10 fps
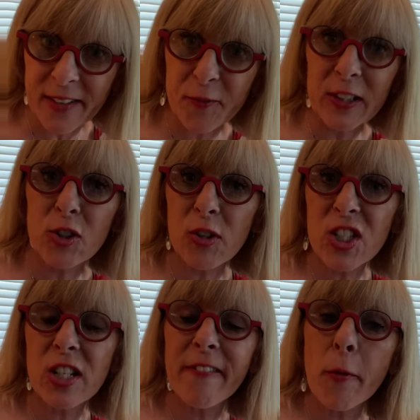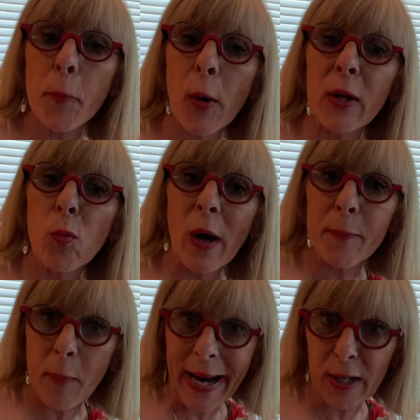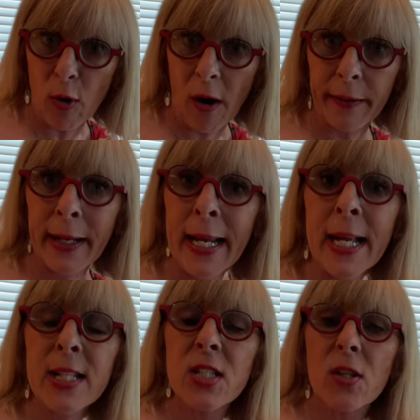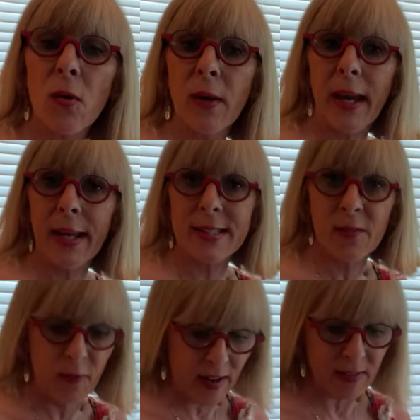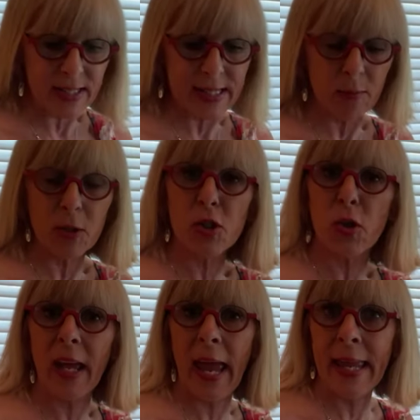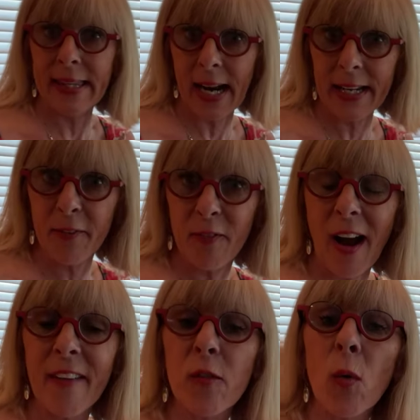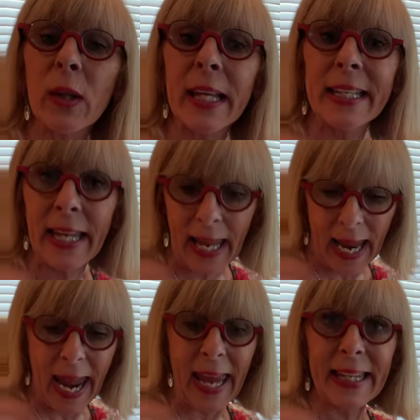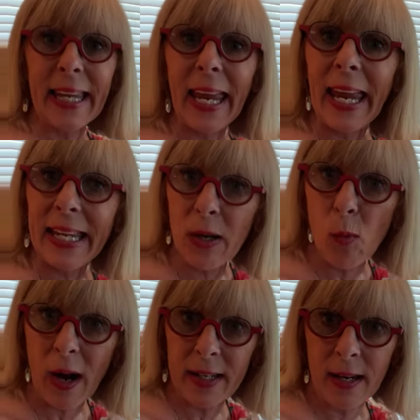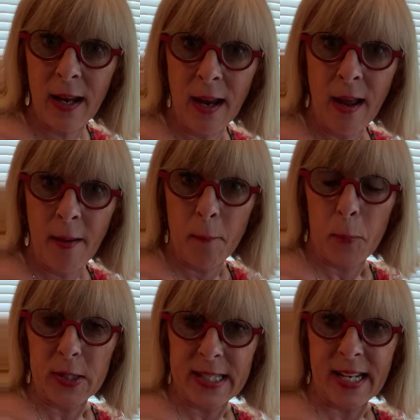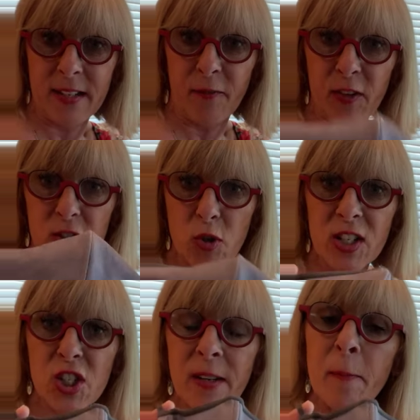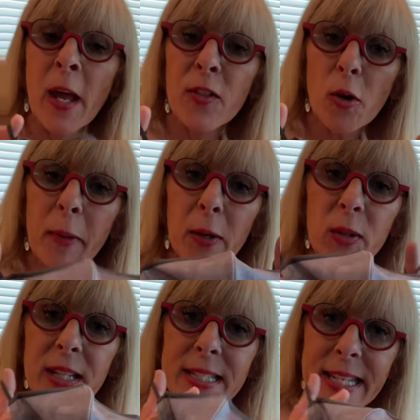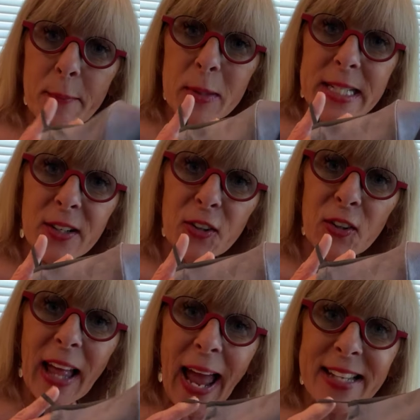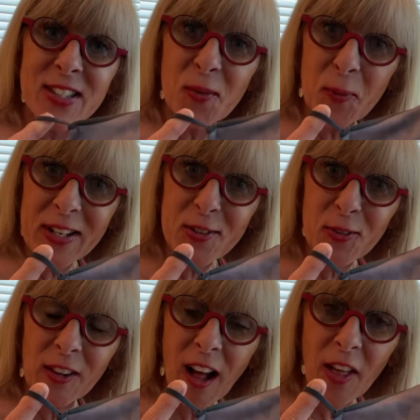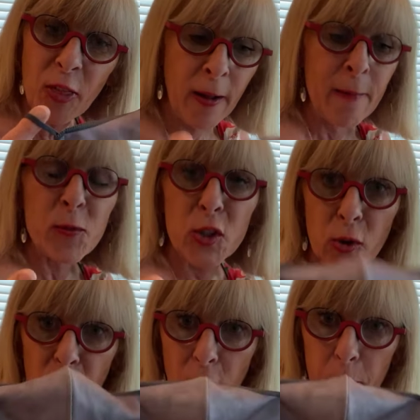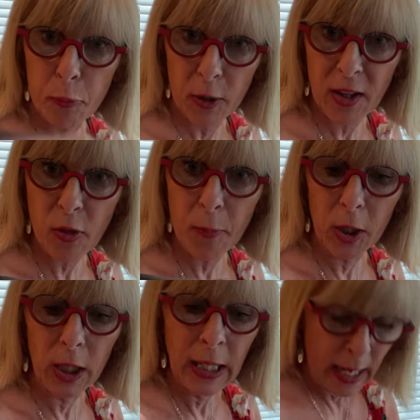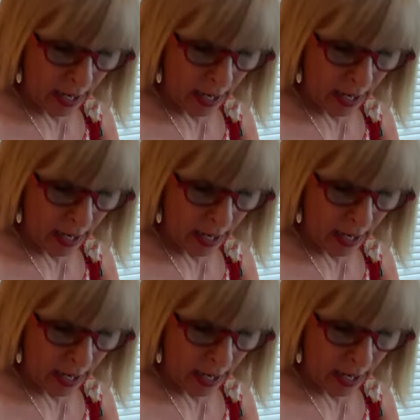filtration of a 0.1 micron. So it's very similar to an N95, only an N81 filtration. They're made with the same material as the window cloth, so they're breathable.